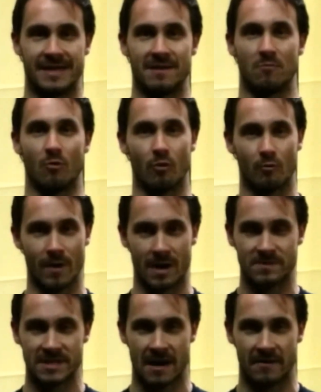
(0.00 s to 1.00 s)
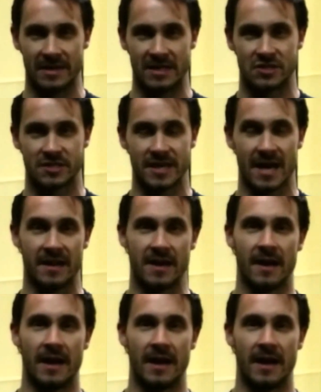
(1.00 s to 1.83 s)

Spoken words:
get more reps out in each set,